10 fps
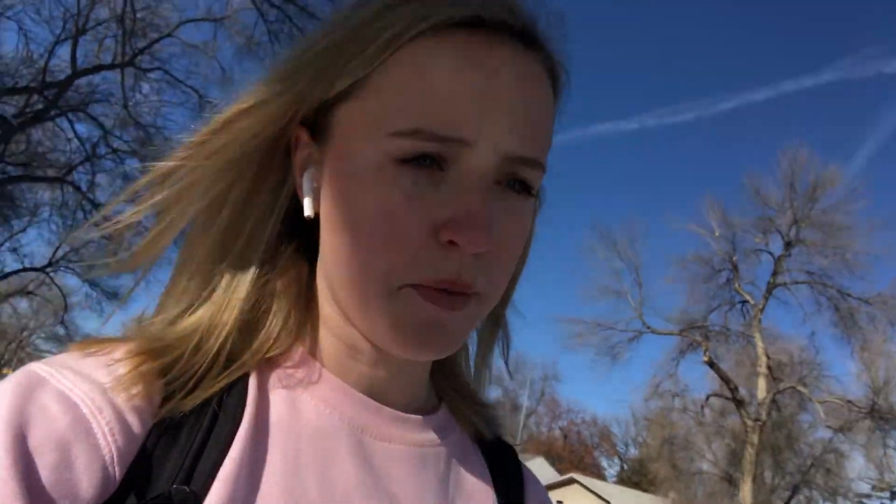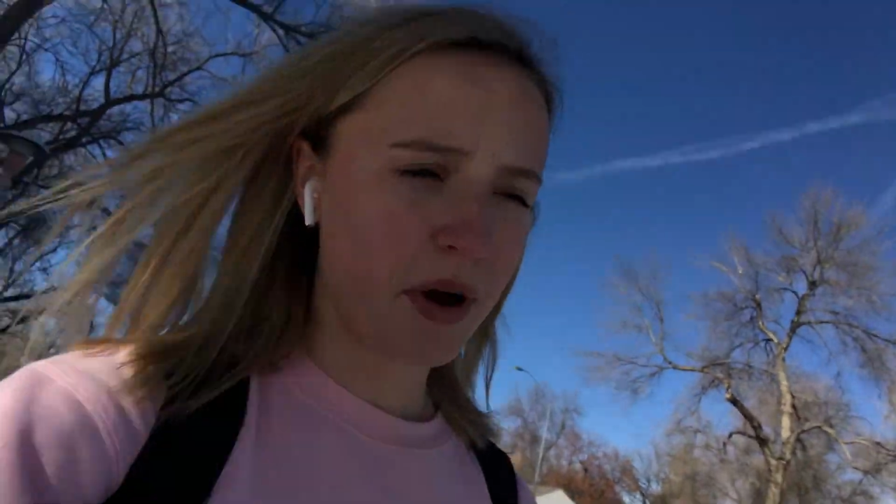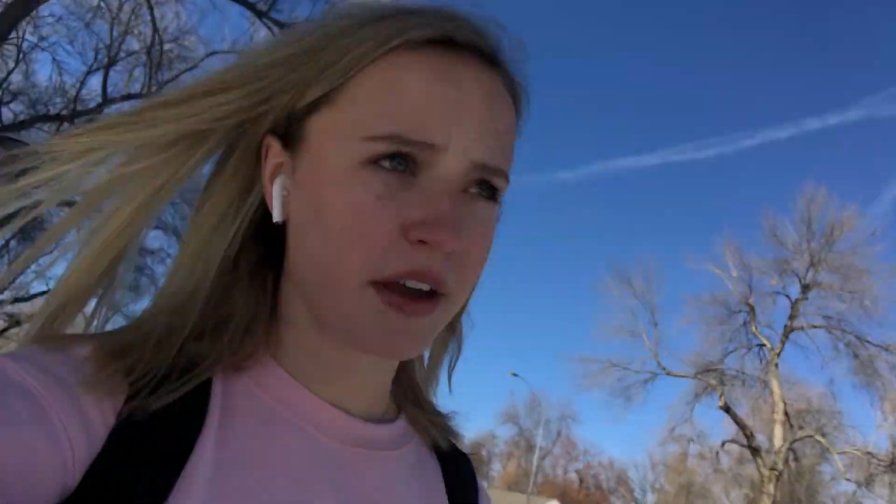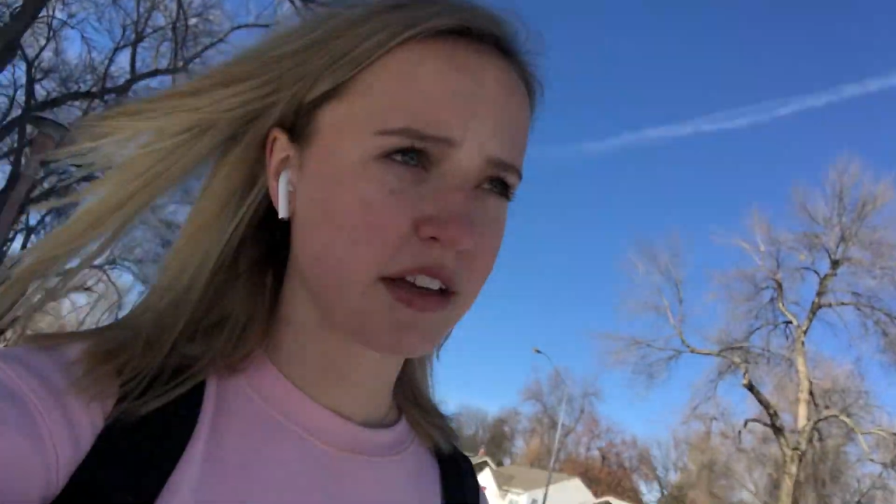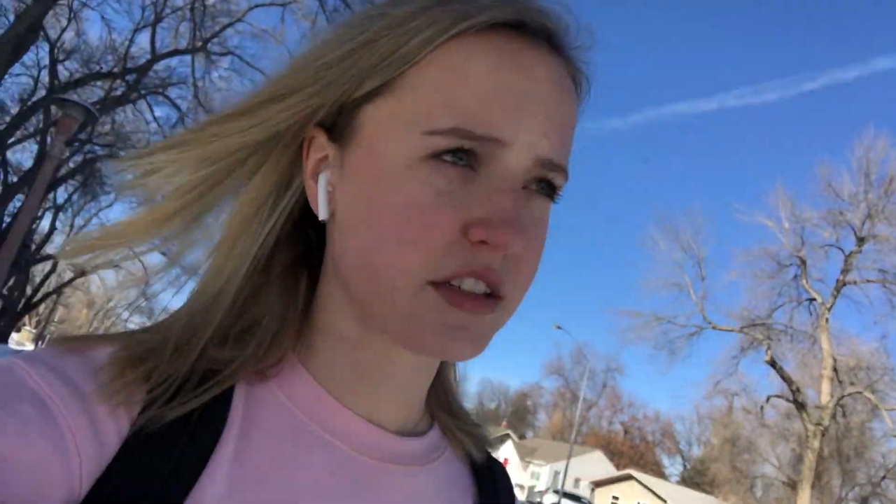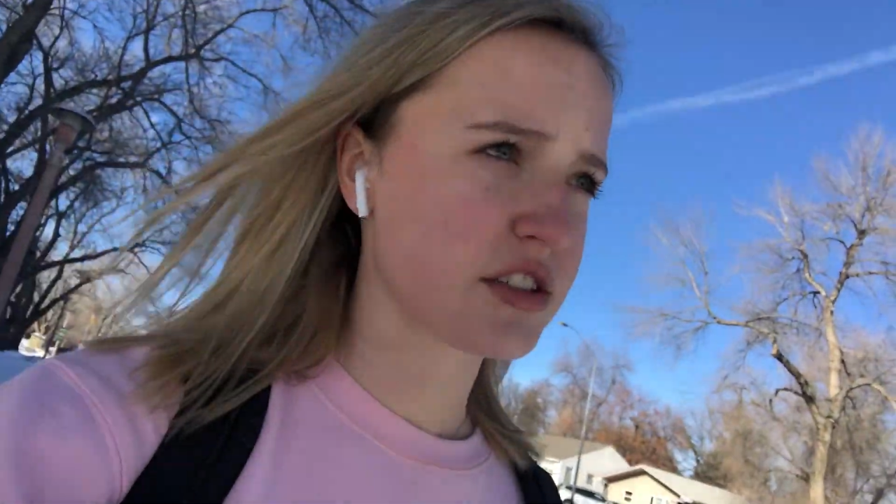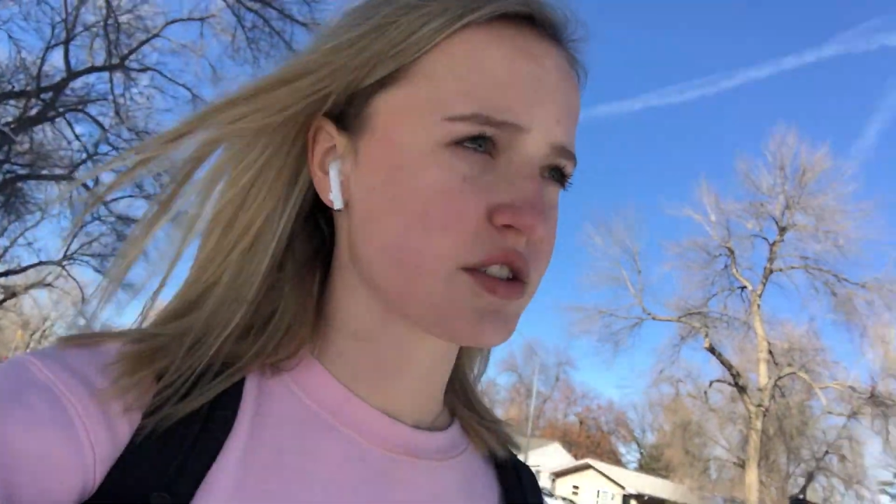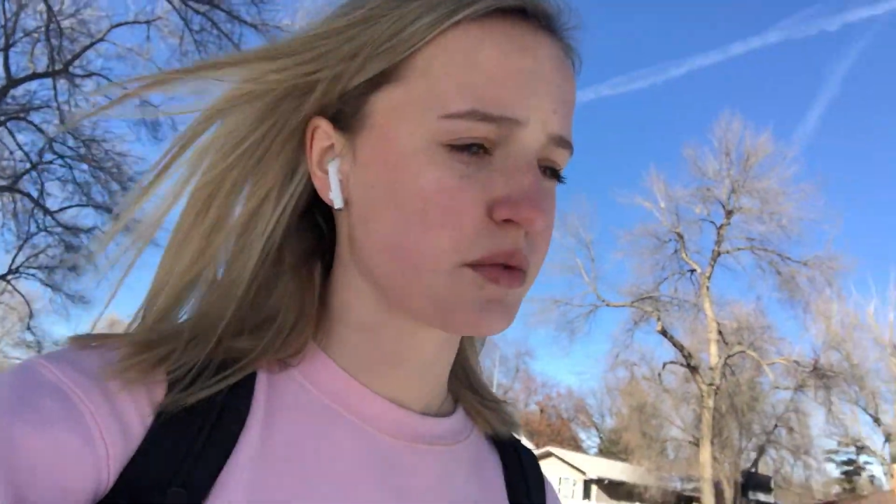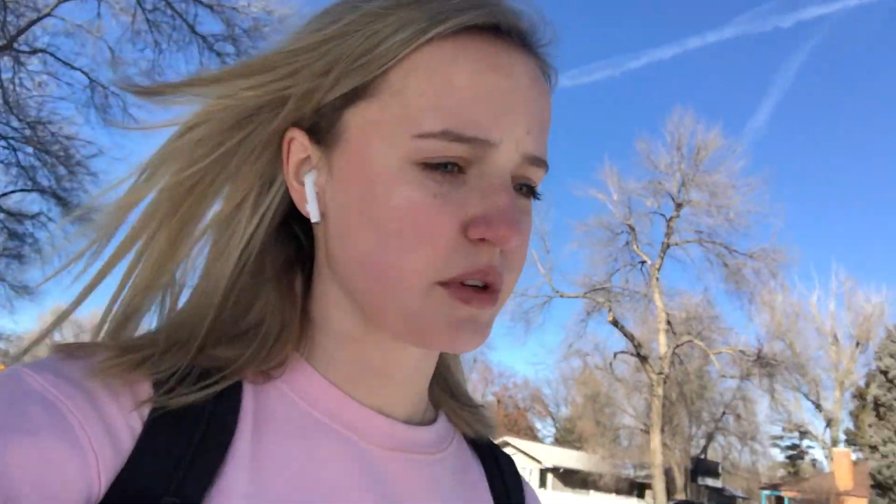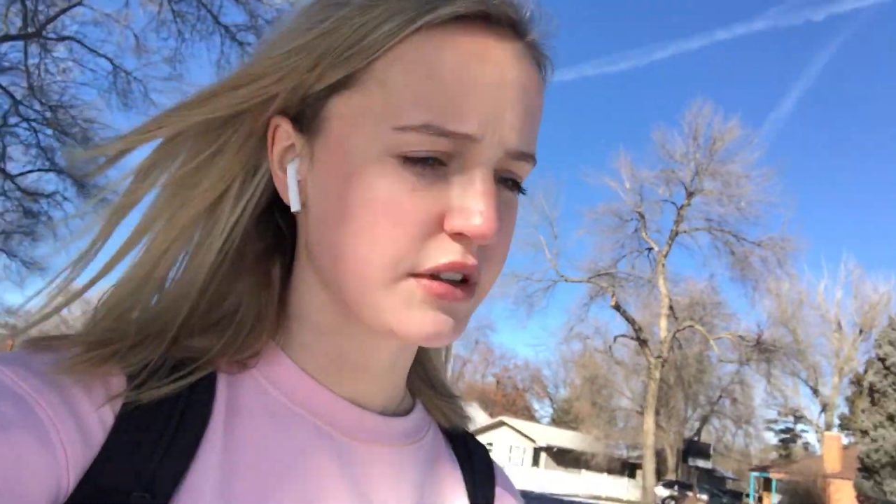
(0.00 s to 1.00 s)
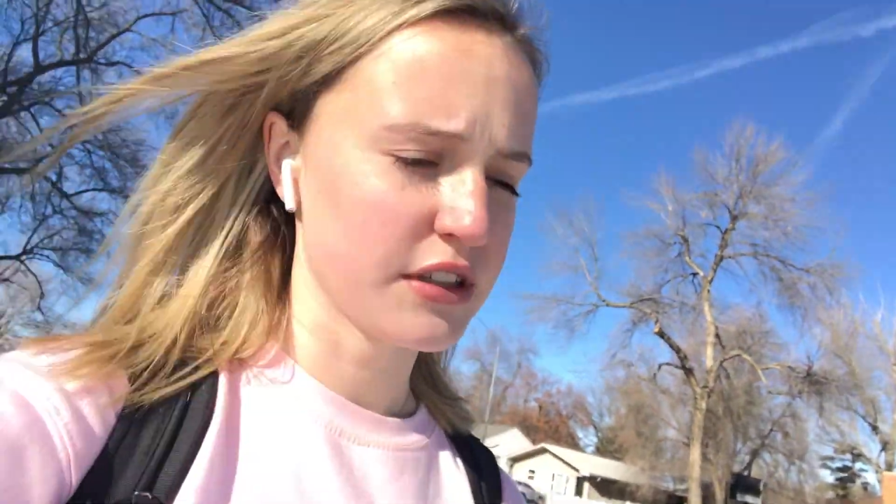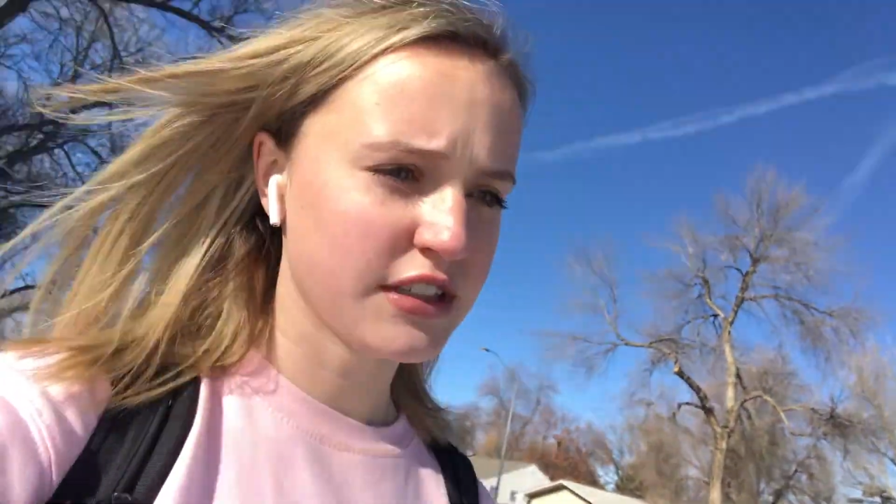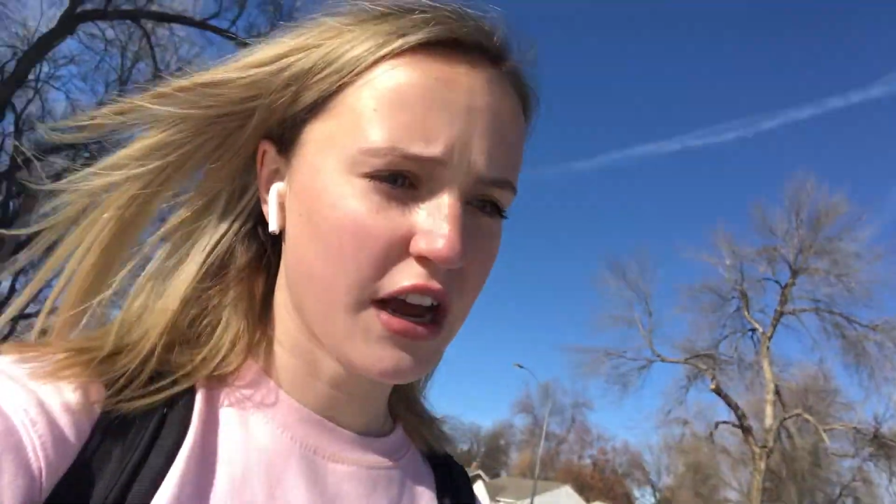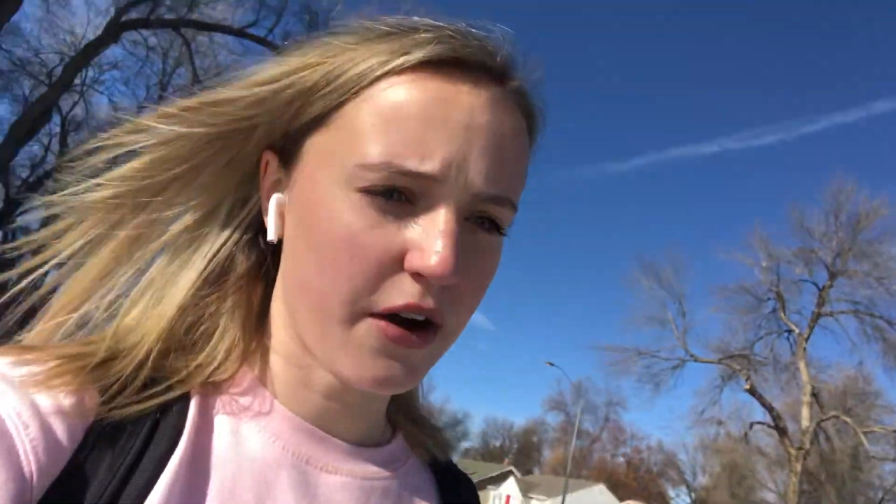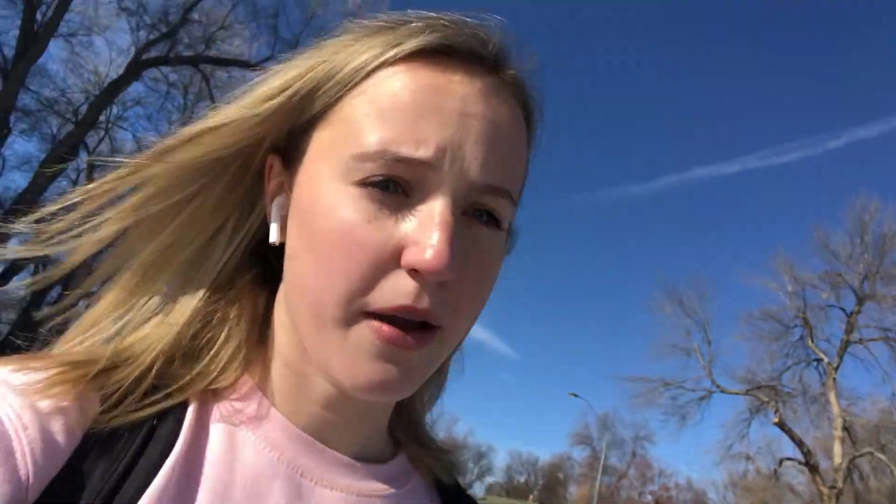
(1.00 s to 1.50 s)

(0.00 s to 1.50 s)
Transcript: walking to school in the snow.